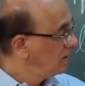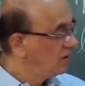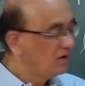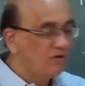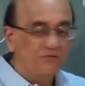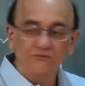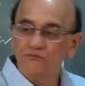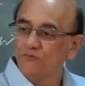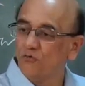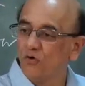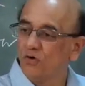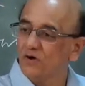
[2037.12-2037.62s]

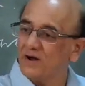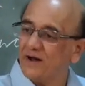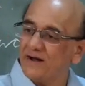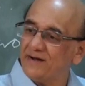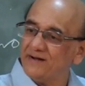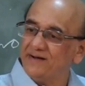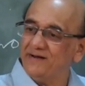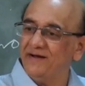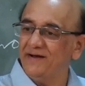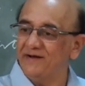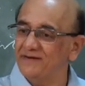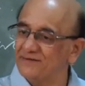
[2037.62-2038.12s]
4
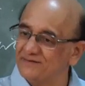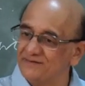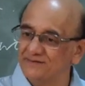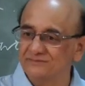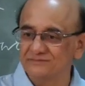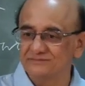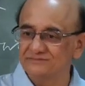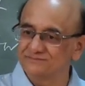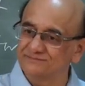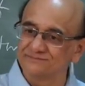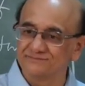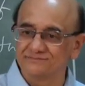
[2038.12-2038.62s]
and 8,
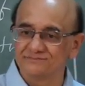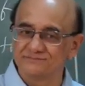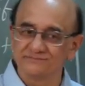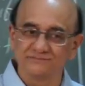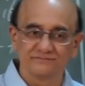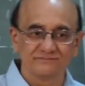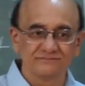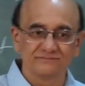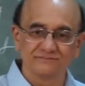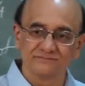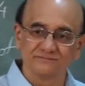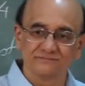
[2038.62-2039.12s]

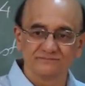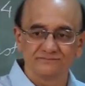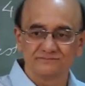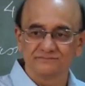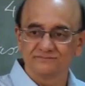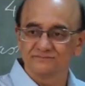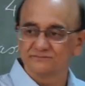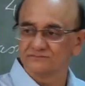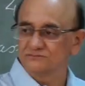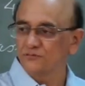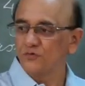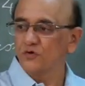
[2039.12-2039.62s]

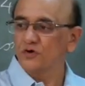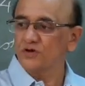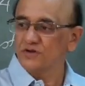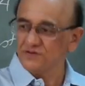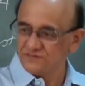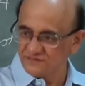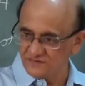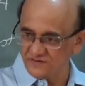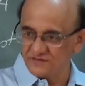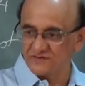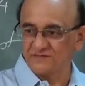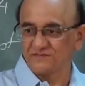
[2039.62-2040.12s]

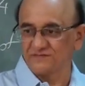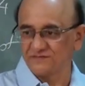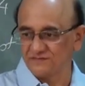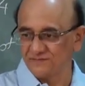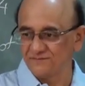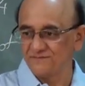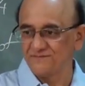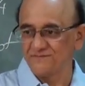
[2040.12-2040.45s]
46,